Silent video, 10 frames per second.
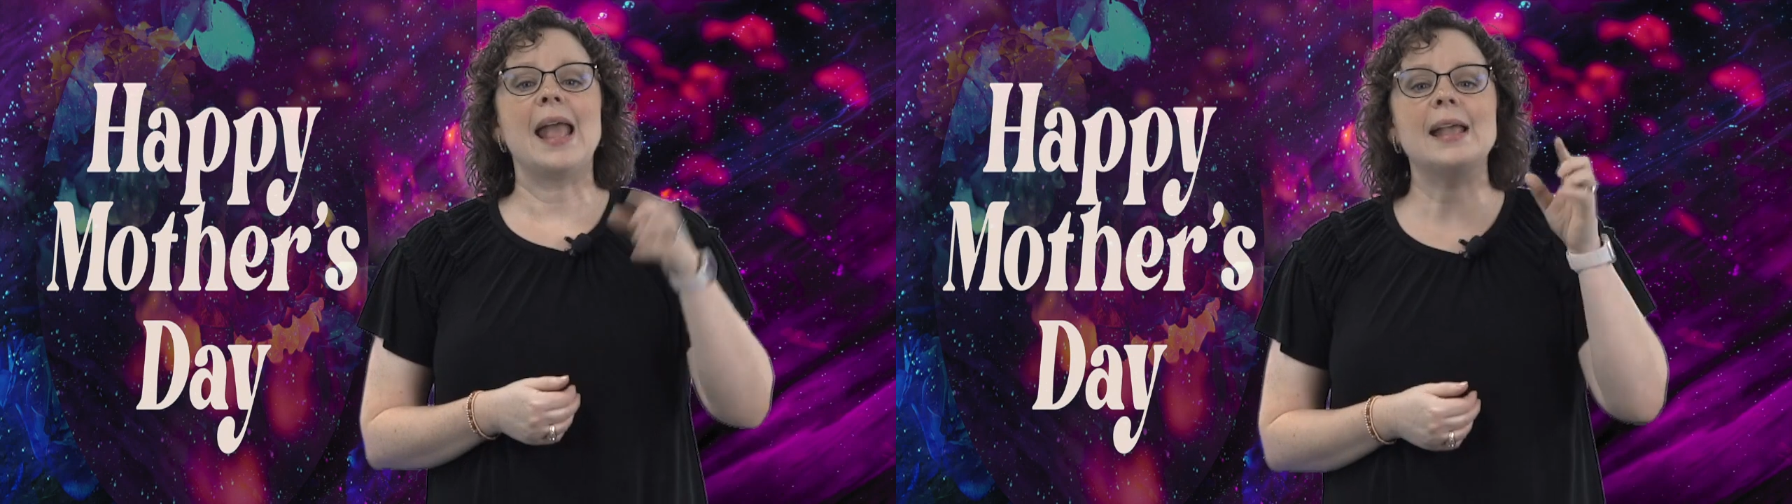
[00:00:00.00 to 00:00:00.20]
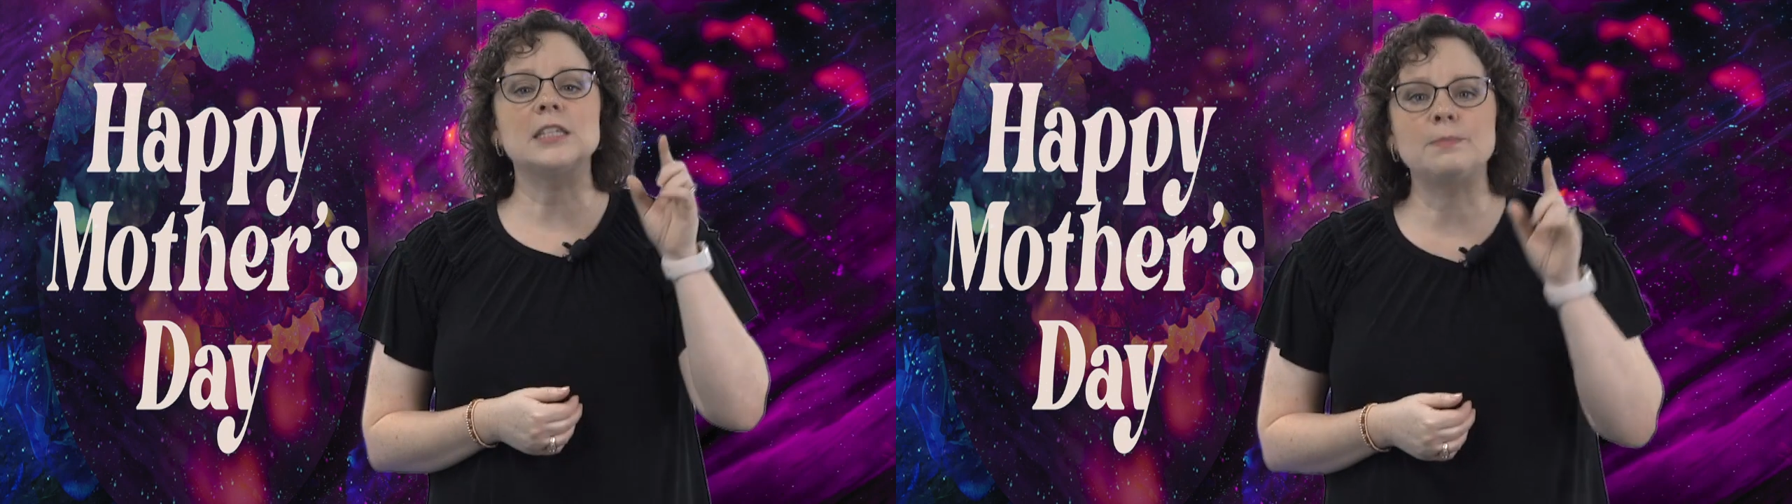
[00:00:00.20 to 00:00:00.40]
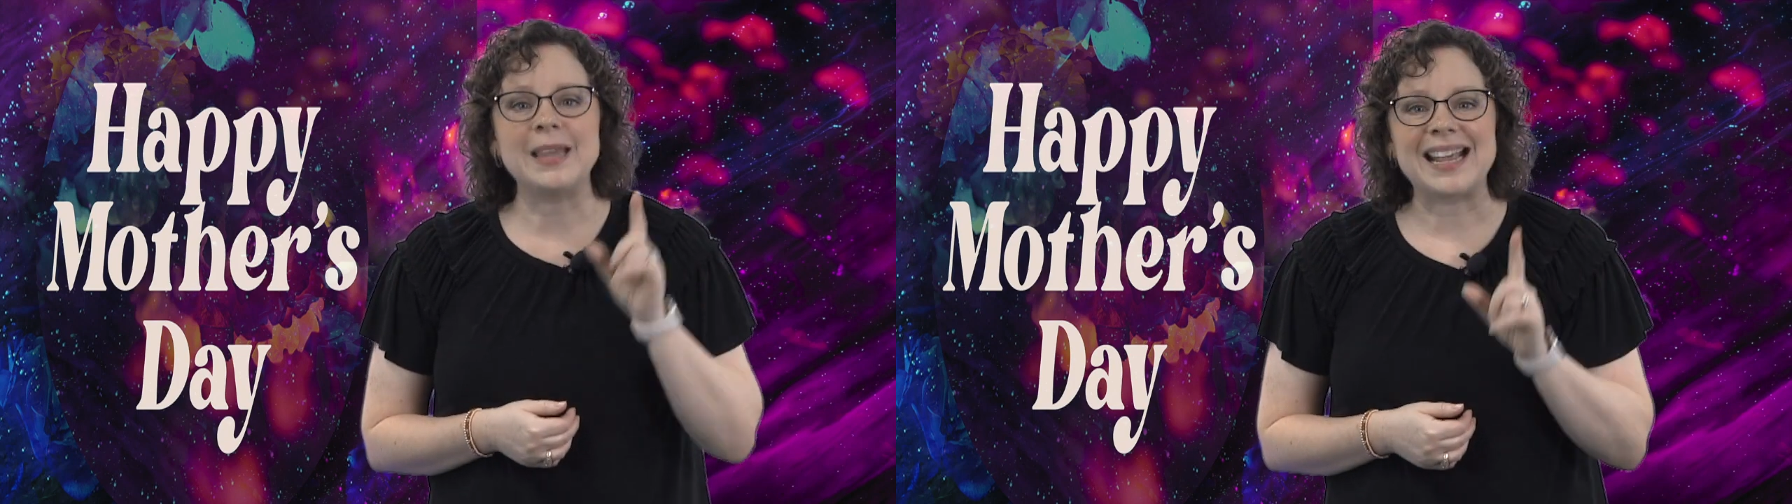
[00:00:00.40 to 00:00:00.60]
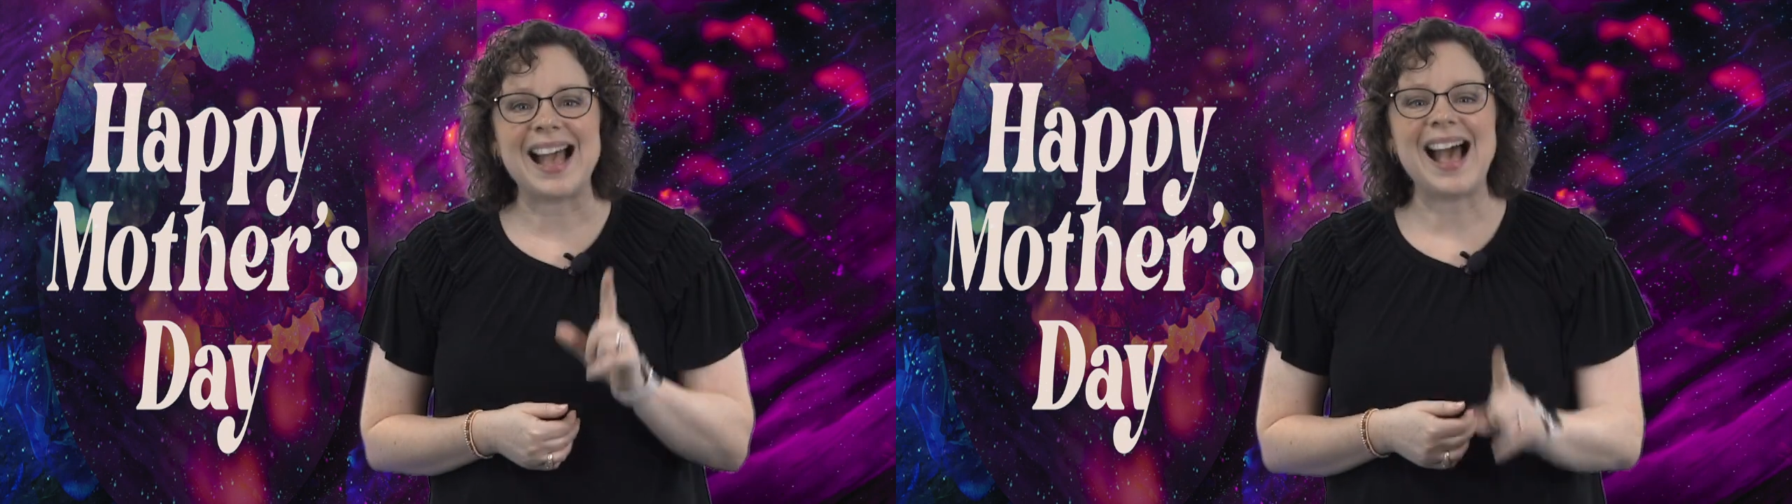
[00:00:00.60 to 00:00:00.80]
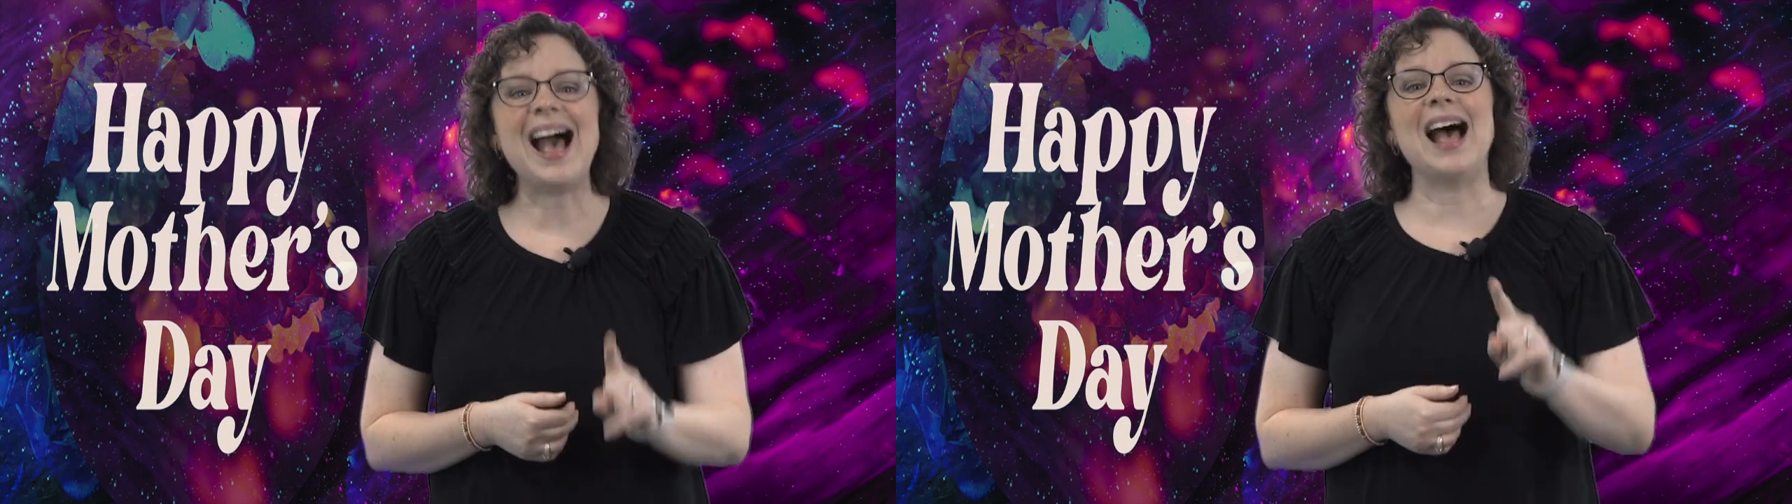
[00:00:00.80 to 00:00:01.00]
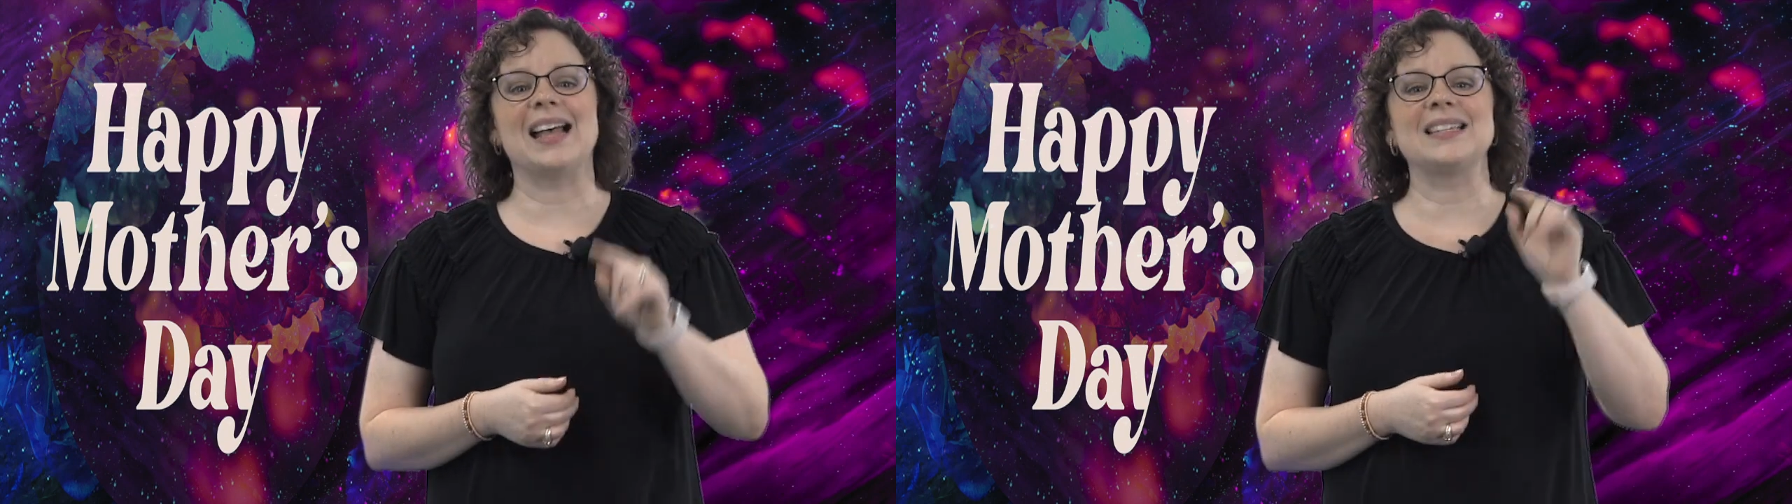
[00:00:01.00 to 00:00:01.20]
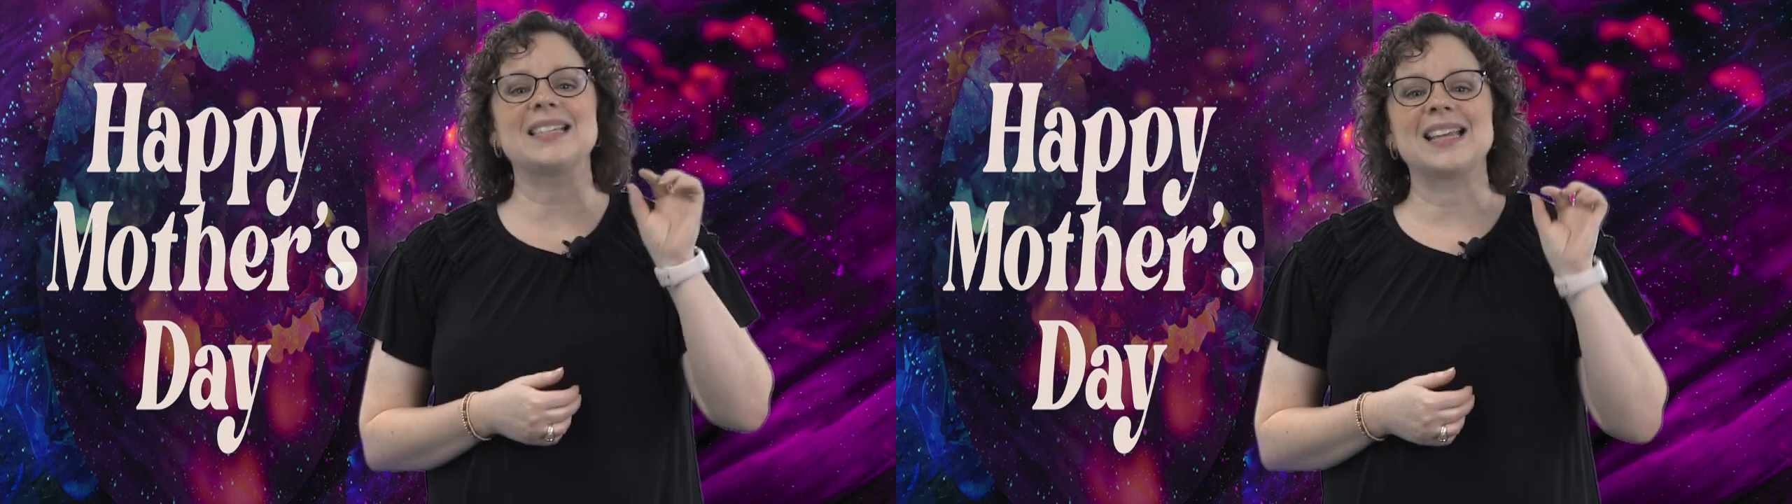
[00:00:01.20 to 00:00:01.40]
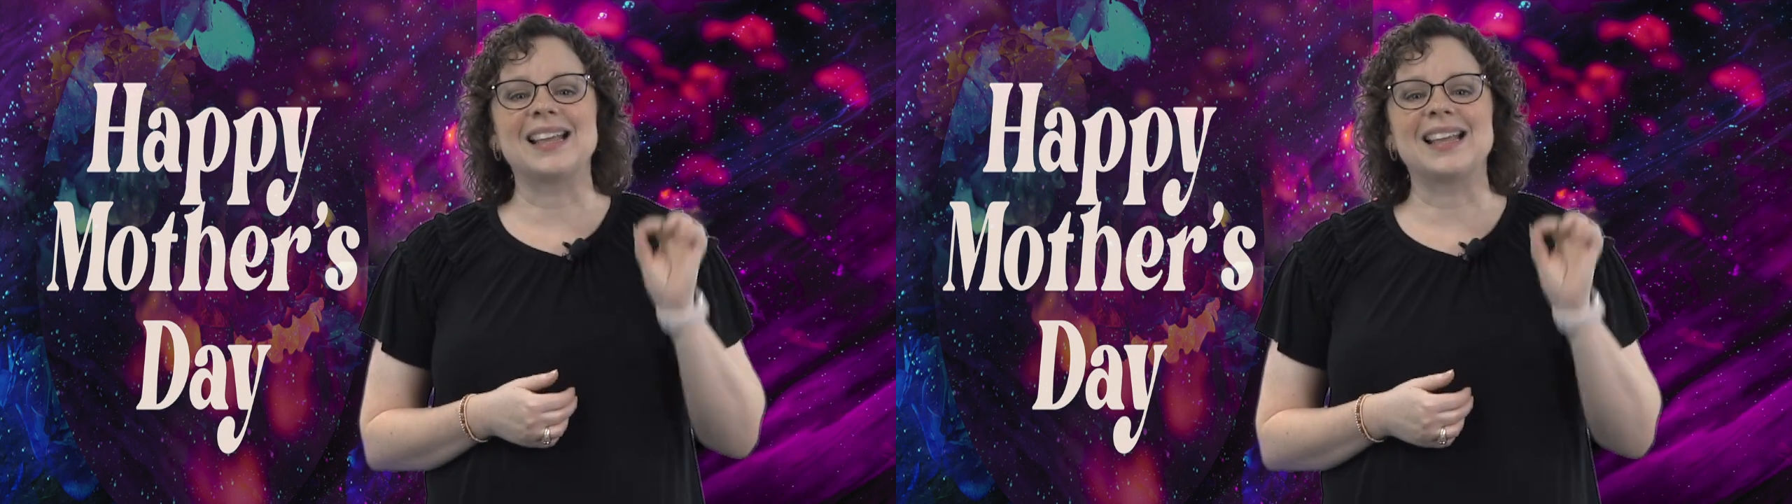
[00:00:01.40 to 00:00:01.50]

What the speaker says: is because